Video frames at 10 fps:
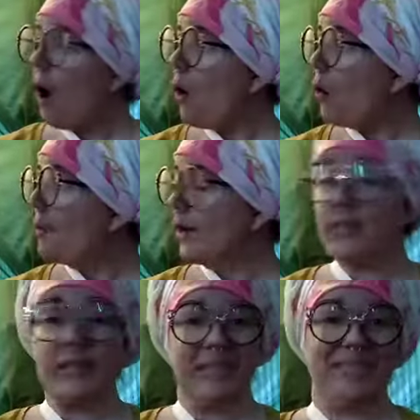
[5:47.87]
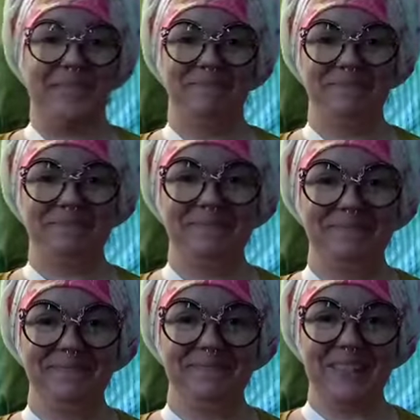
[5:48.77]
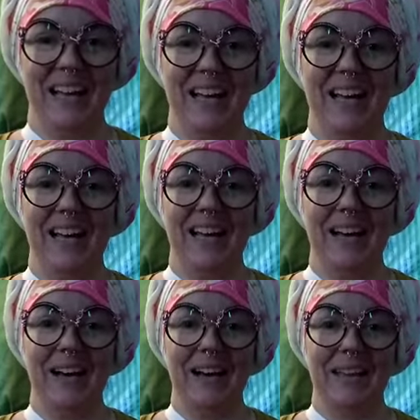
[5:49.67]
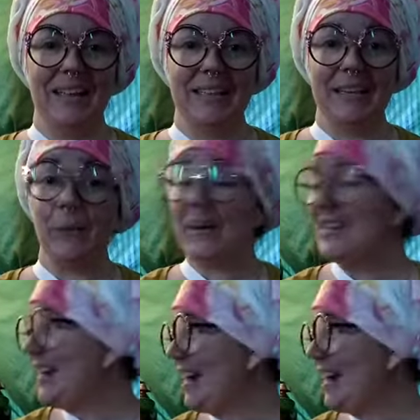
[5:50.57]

Oh my goodness. What's next? What's